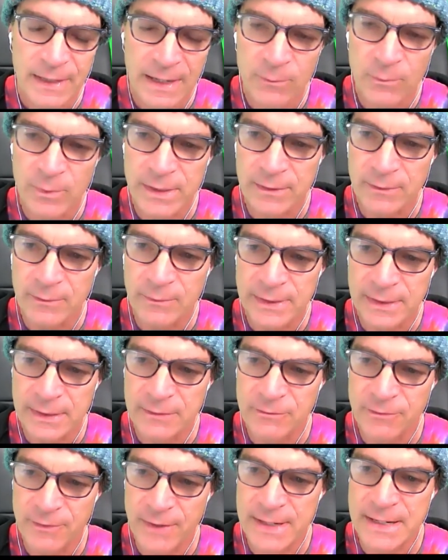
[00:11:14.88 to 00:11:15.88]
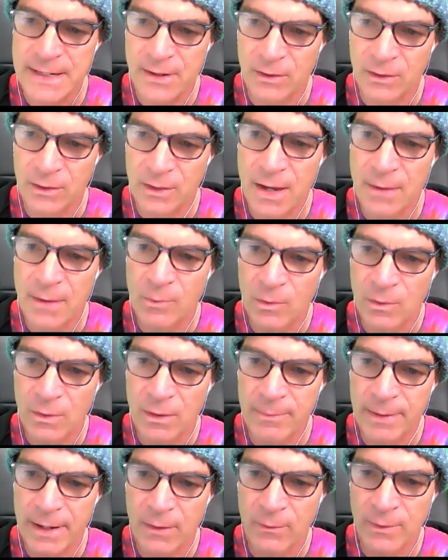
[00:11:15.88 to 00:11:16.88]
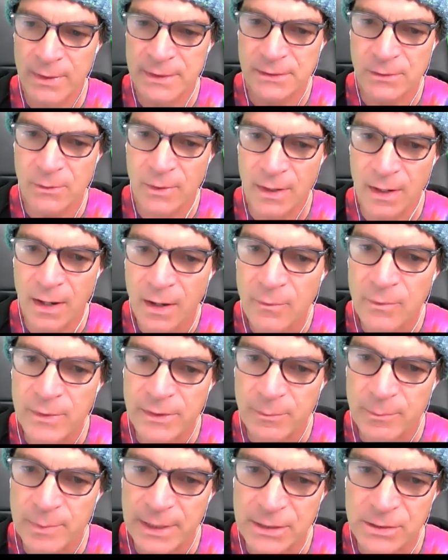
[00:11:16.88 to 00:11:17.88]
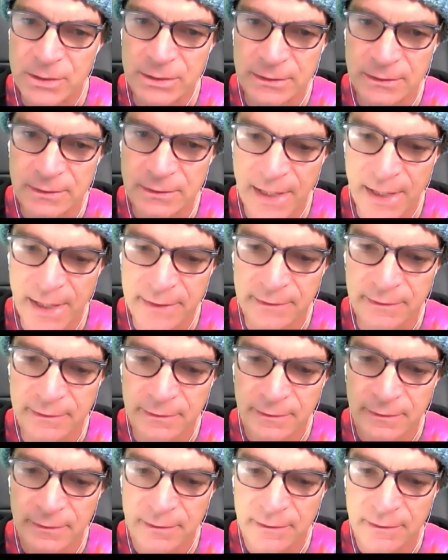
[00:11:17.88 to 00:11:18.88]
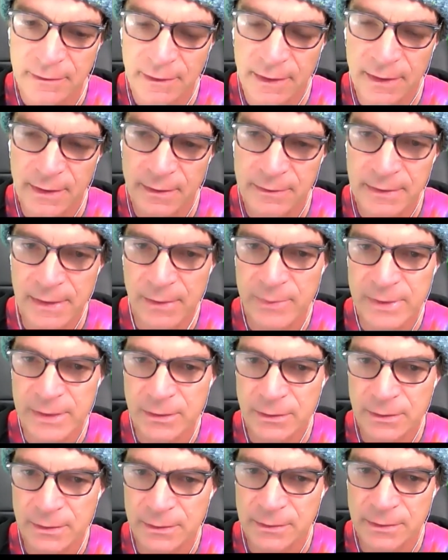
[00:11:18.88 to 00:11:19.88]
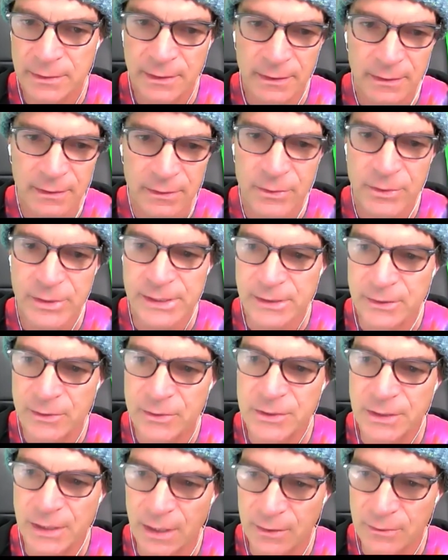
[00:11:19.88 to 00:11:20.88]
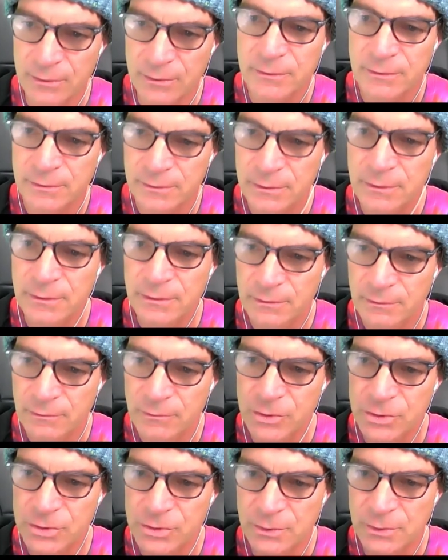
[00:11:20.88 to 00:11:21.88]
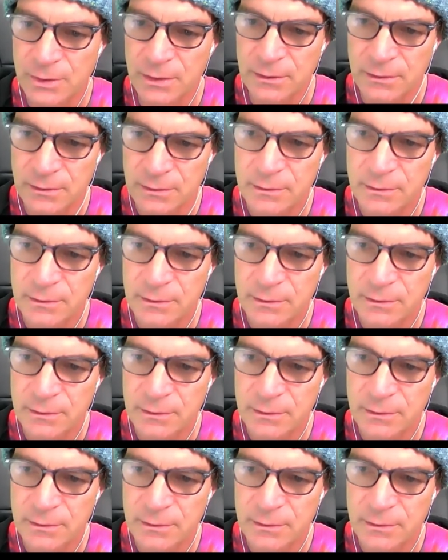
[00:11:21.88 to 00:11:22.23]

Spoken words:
we can find out a lot more about what's going on with the patient than we could 30 years ago, for sure.